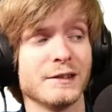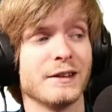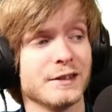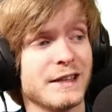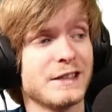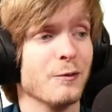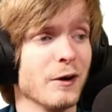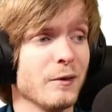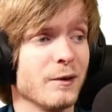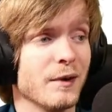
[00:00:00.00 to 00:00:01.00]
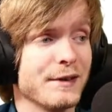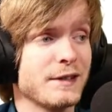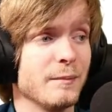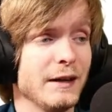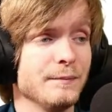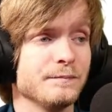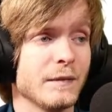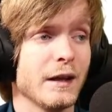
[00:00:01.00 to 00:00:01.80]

so it doesn't actually work when I run this command.